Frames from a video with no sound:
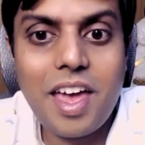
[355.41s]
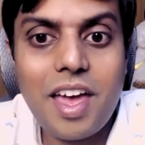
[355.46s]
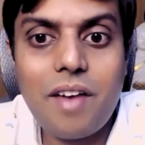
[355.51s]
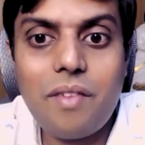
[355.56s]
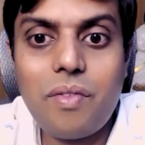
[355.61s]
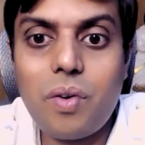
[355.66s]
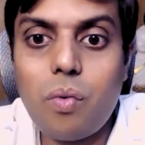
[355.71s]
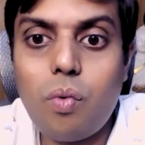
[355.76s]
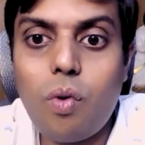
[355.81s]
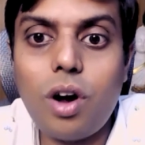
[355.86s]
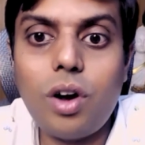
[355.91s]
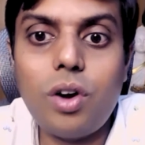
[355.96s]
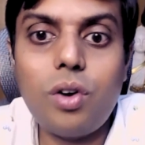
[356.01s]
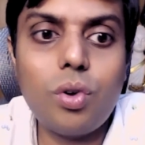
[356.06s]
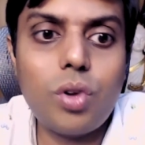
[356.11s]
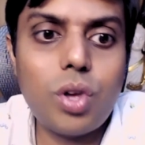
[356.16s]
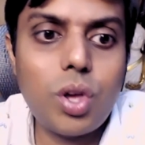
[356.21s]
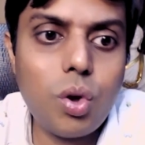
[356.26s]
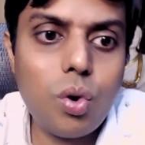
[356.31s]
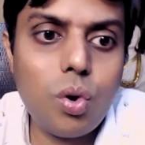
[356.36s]
If you want
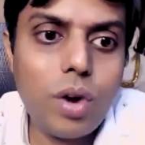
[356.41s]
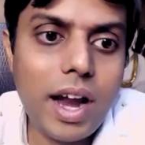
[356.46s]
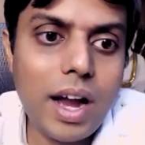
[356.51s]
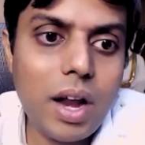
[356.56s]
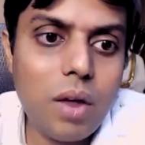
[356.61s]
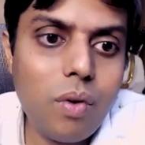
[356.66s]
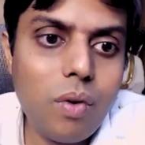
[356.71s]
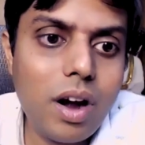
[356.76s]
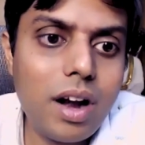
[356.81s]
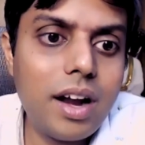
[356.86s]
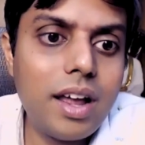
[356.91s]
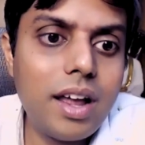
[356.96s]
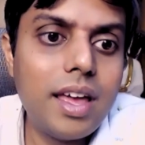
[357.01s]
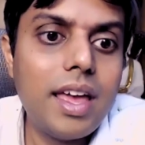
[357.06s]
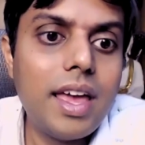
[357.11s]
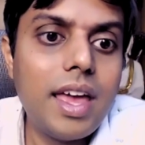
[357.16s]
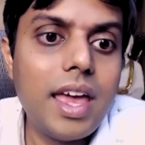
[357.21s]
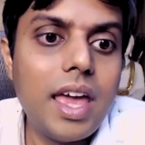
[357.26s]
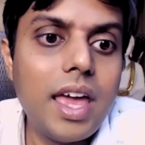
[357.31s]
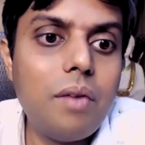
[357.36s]
to cure anyone,
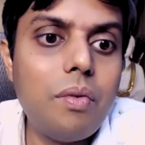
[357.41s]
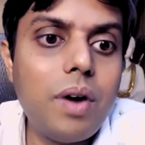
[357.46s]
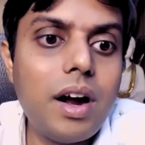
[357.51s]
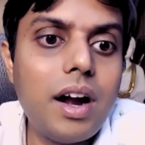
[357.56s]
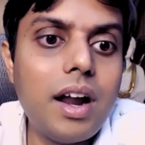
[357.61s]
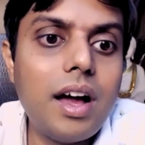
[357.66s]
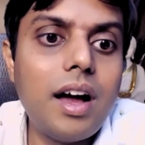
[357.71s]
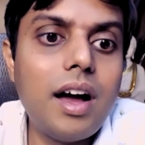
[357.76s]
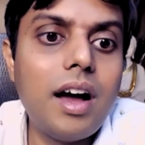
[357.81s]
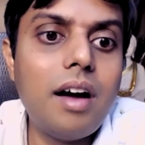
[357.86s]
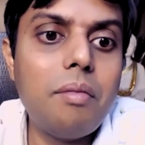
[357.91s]
even